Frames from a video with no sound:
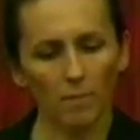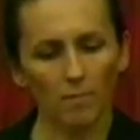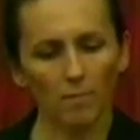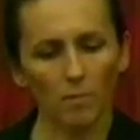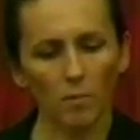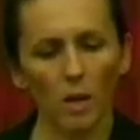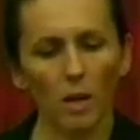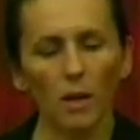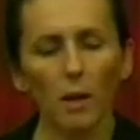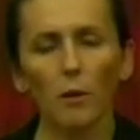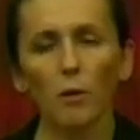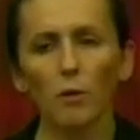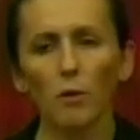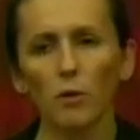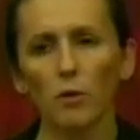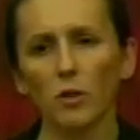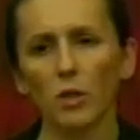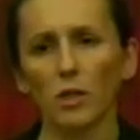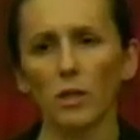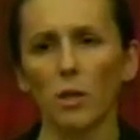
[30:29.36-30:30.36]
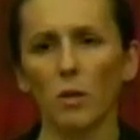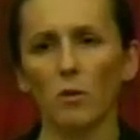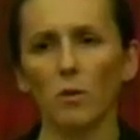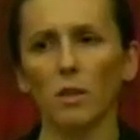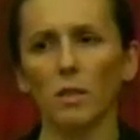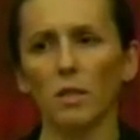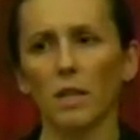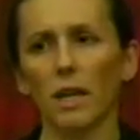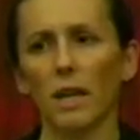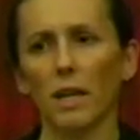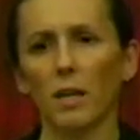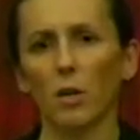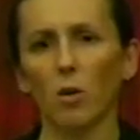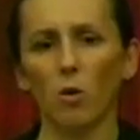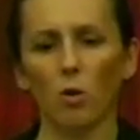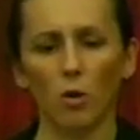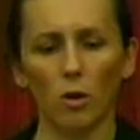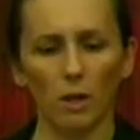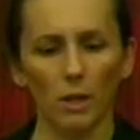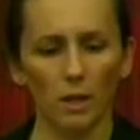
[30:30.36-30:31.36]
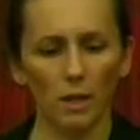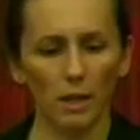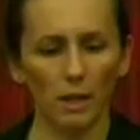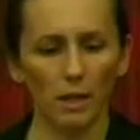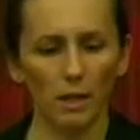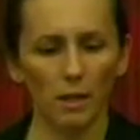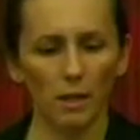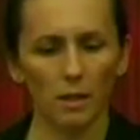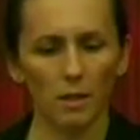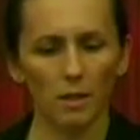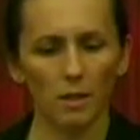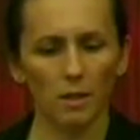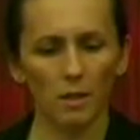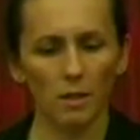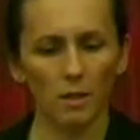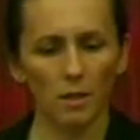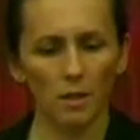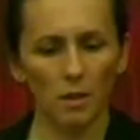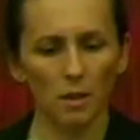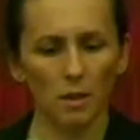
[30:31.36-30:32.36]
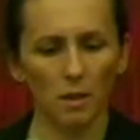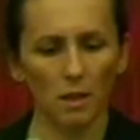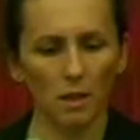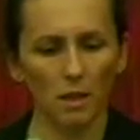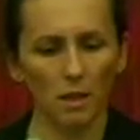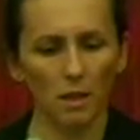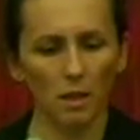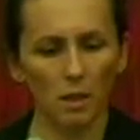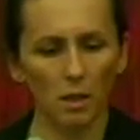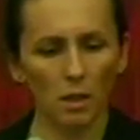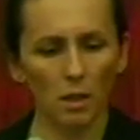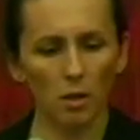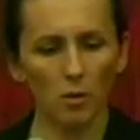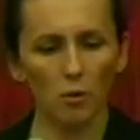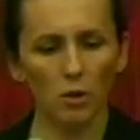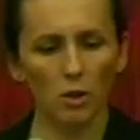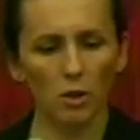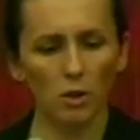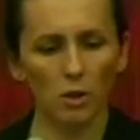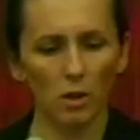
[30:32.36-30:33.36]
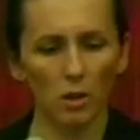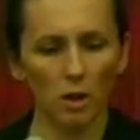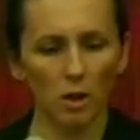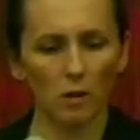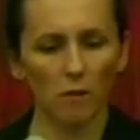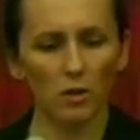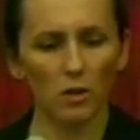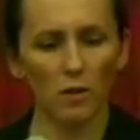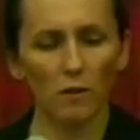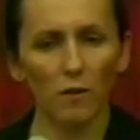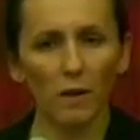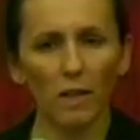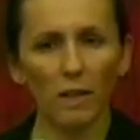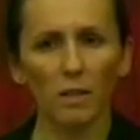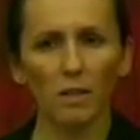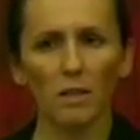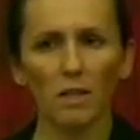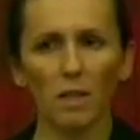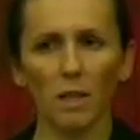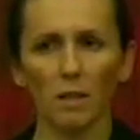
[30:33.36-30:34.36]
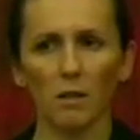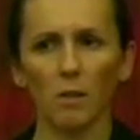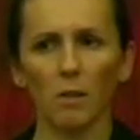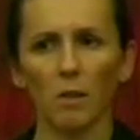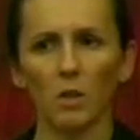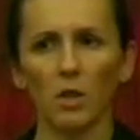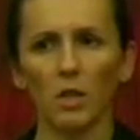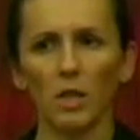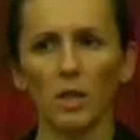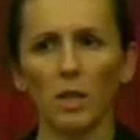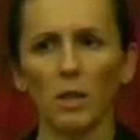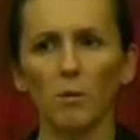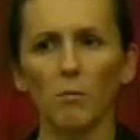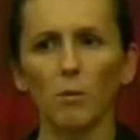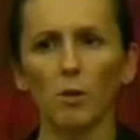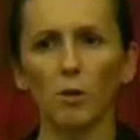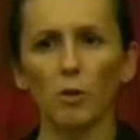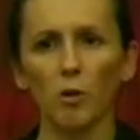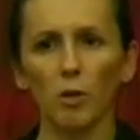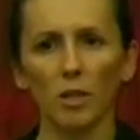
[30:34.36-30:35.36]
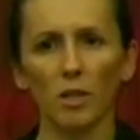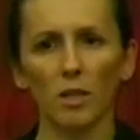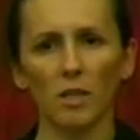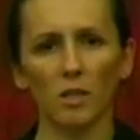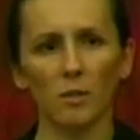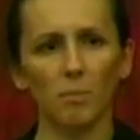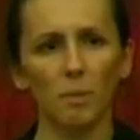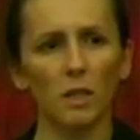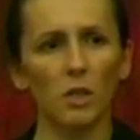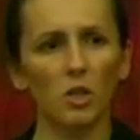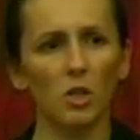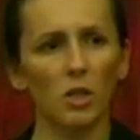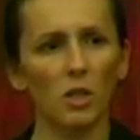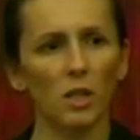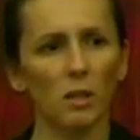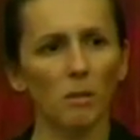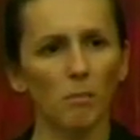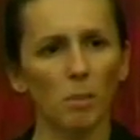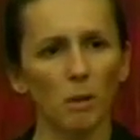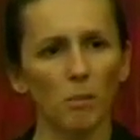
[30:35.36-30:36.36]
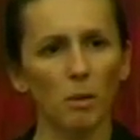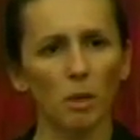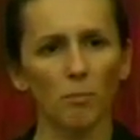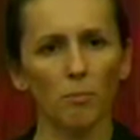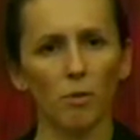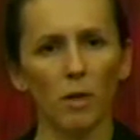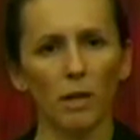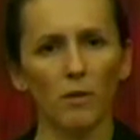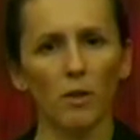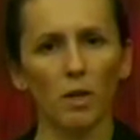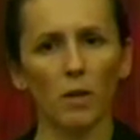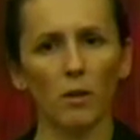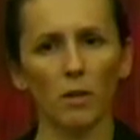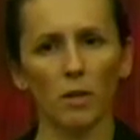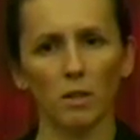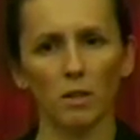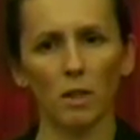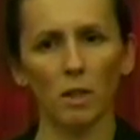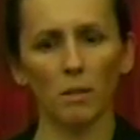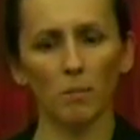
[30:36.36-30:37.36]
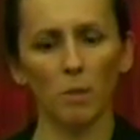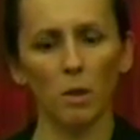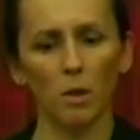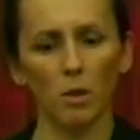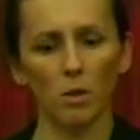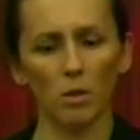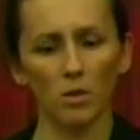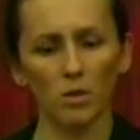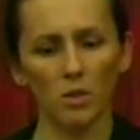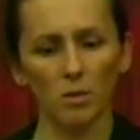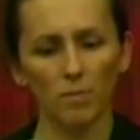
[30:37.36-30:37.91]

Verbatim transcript: Another interesting note in this category is the collusion of surveillance technology in restricting speech in public-private areas like malls.